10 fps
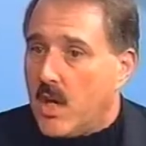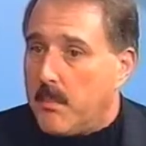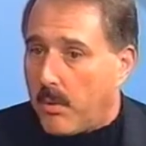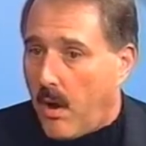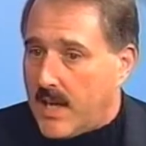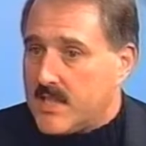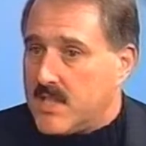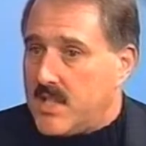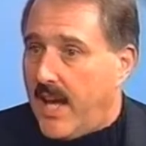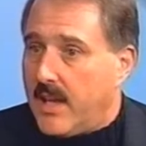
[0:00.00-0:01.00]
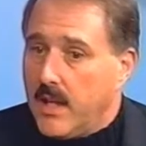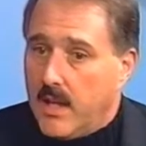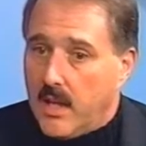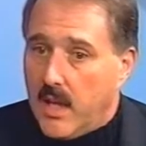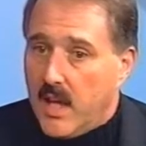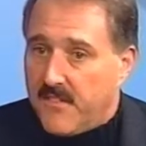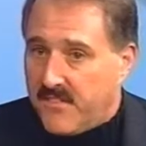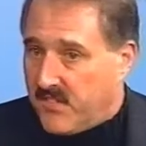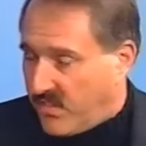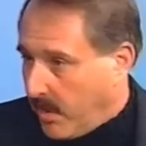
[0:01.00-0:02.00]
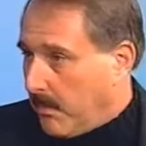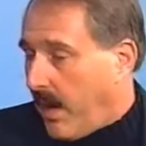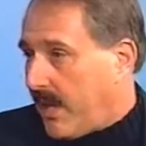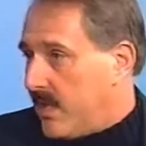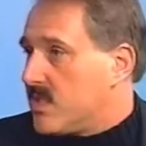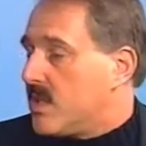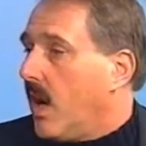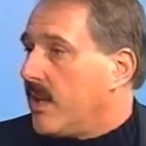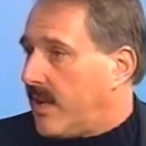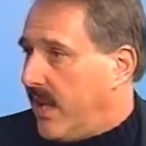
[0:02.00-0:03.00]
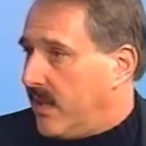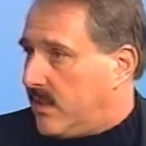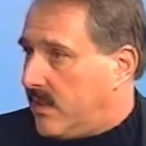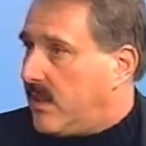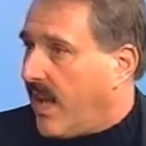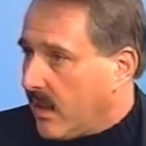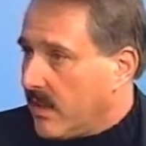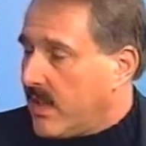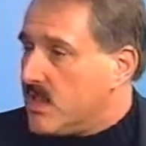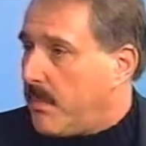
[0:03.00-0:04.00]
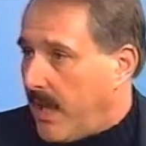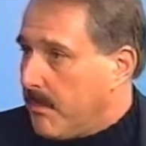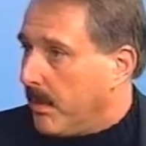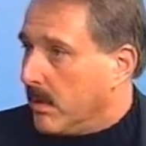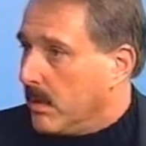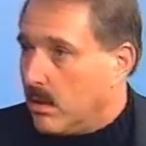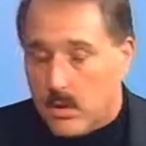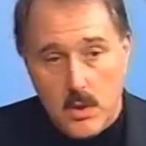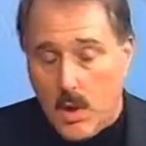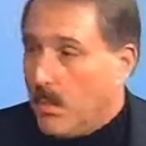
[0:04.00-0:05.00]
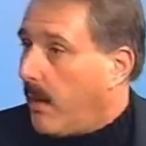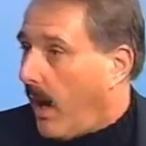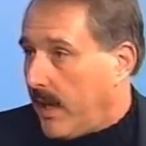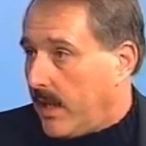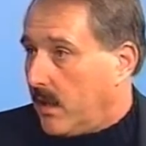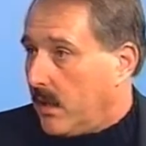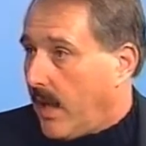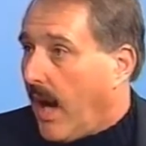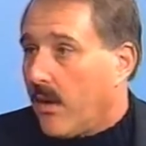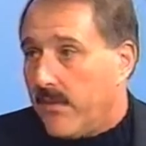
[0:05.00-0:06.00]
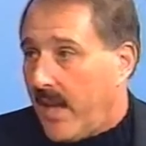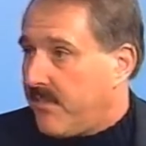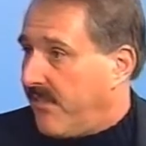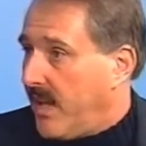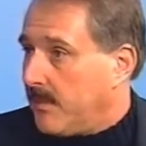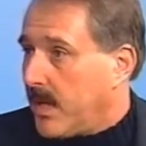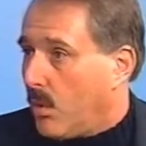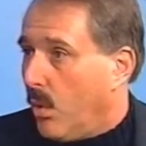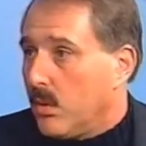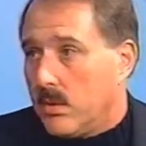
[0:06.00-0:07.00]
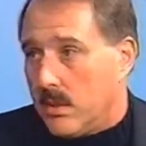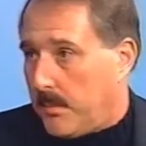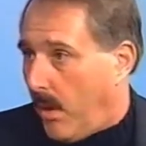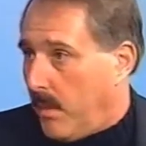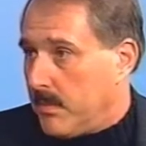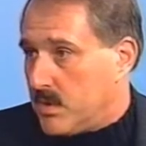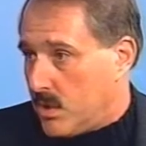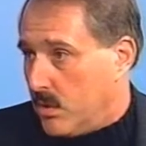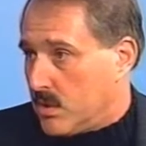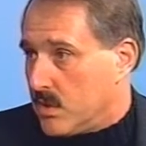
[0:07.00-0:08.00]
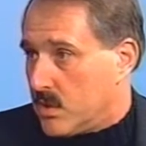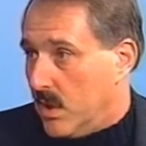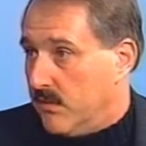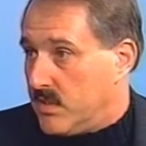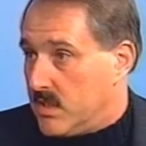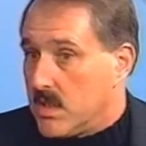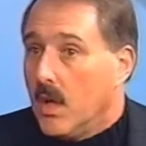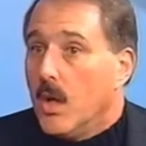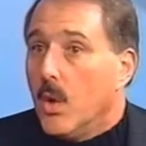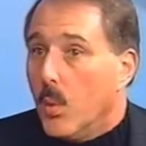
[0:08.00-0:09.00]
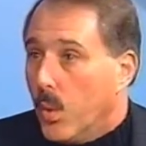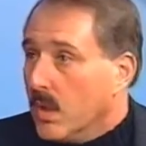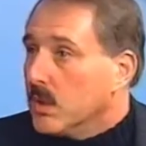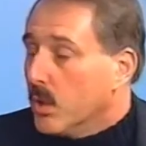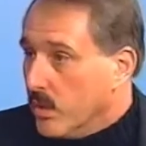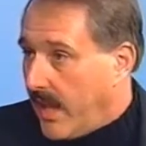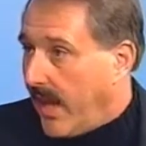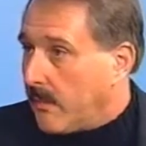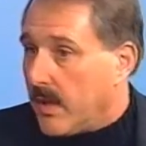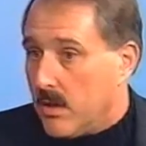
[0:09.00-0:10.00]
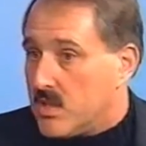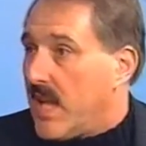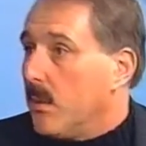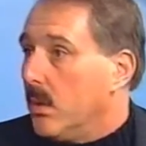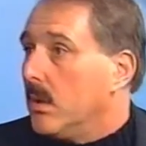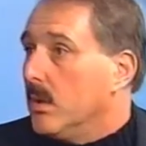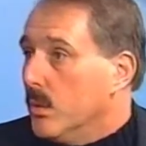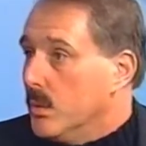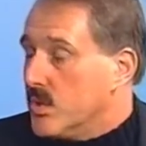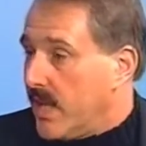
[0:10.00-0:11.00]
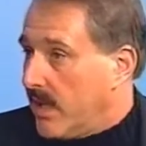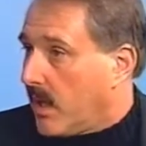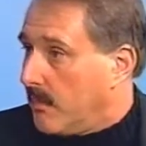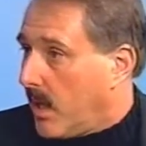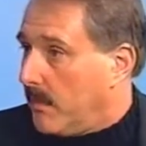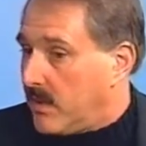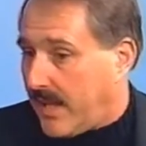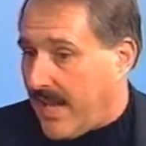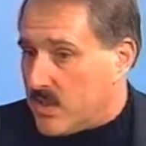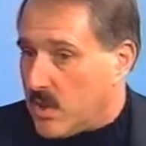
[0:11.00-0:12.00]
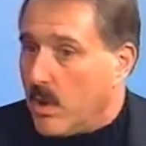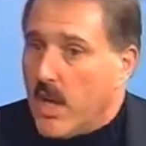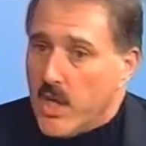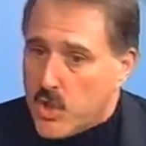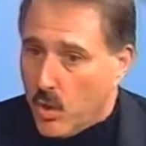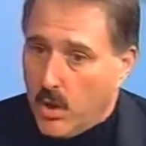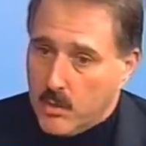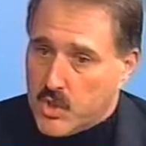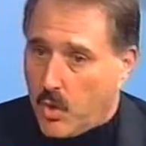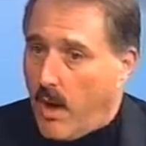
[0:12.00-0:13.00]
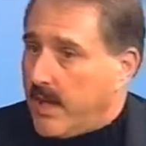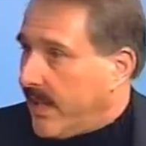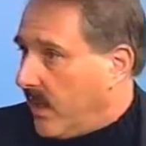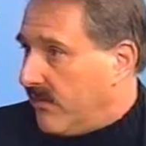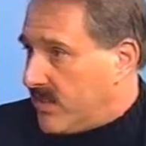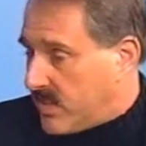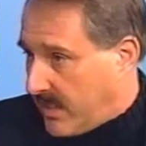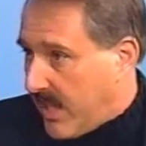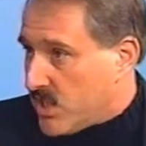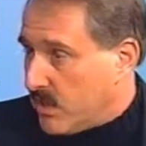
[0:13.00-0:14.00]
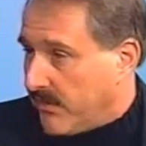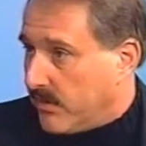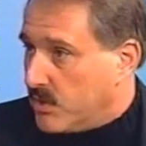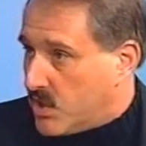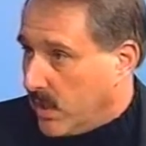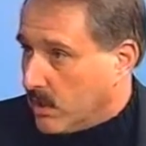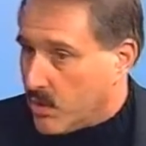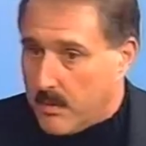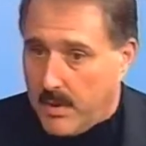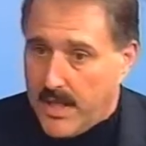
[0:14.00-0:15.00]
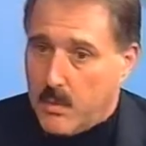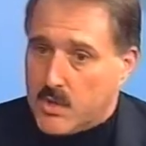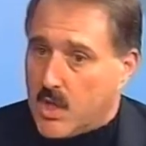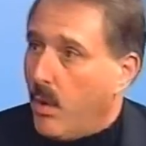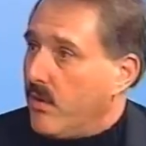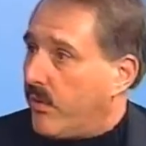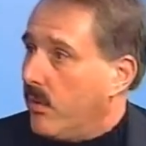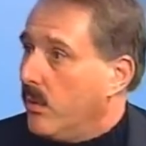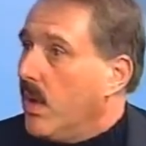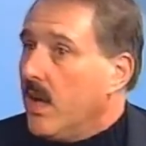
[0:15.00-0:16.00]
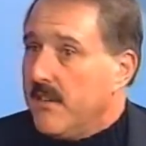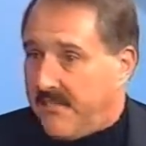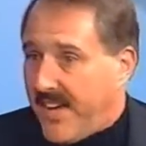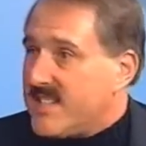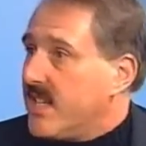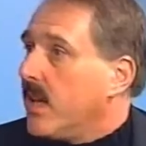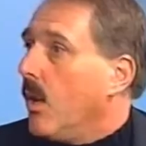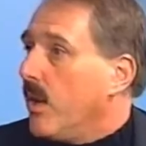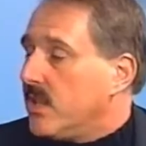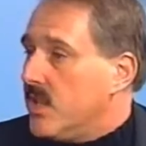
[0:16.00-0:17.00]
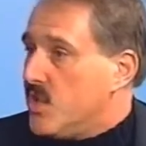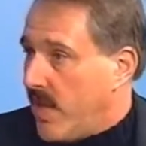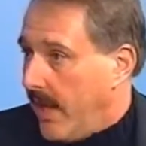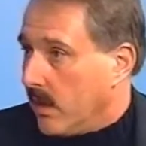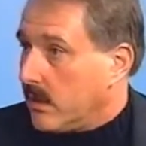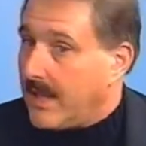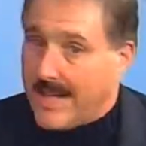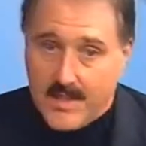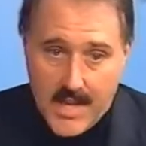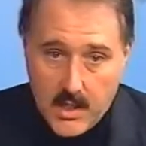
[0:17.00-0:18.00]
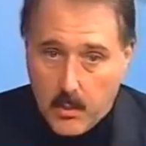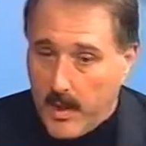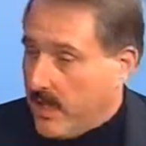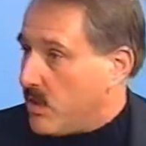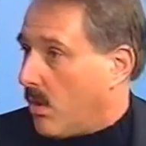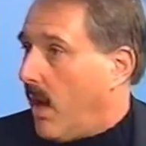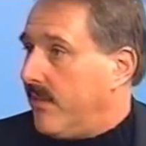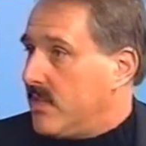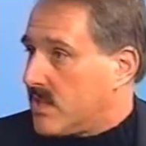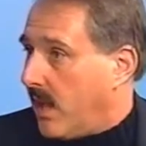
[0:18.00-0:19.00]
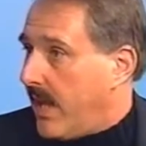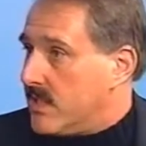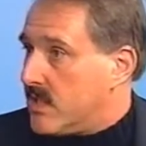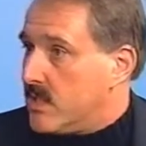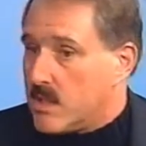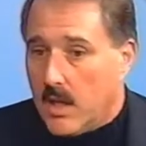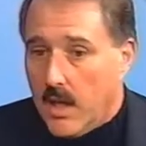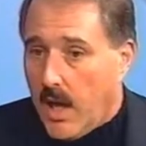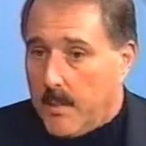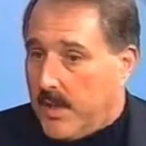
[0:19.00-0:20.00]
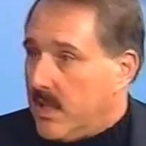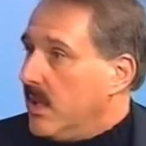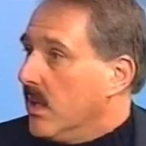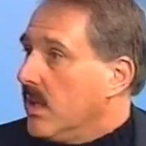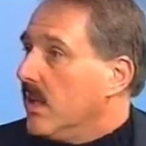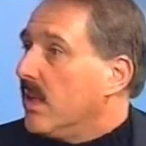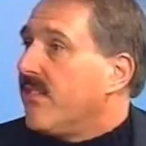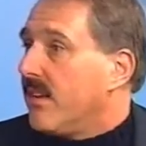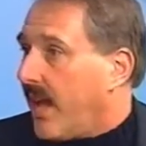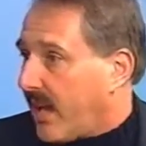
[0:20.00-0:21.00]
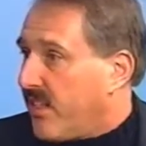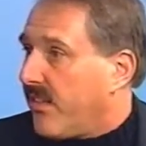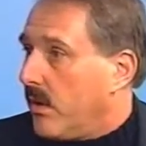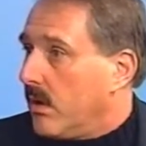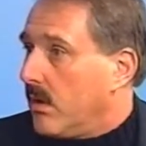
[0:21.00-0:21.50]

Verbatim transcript: a process that if somebody is not there to tell these people, nobody out in that family court or the Department of Social Services will do that because they will lose mm. income coming to the county. So Sean was trying to get visitation for his children, but he was going through facing going to jail. They take away your driver's license. I mean, you're, you're living like sure, a third. Once,